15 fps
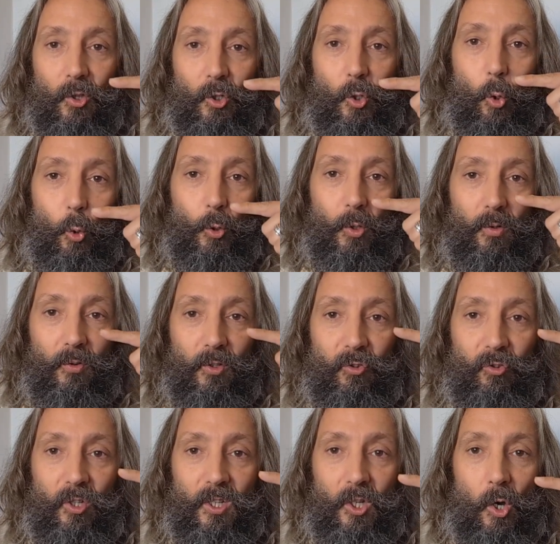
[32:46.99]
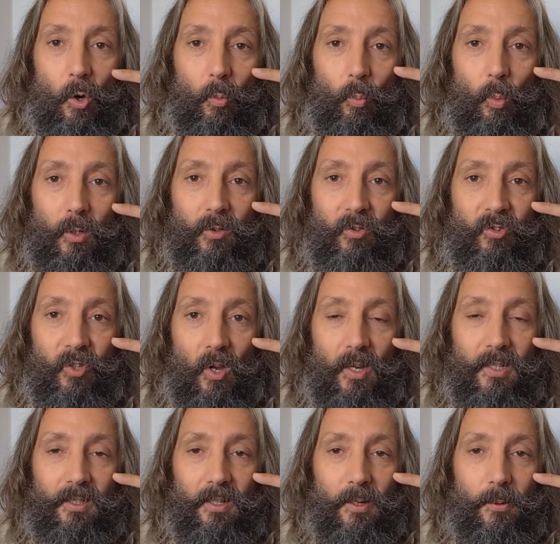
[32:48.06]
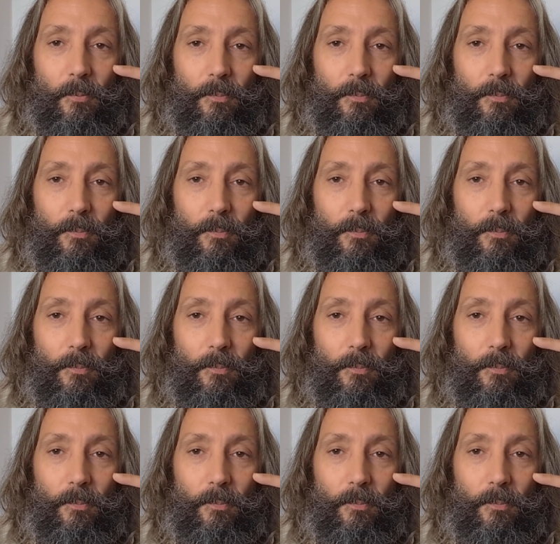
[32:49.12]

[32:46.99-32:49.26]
corner of the cheek on one side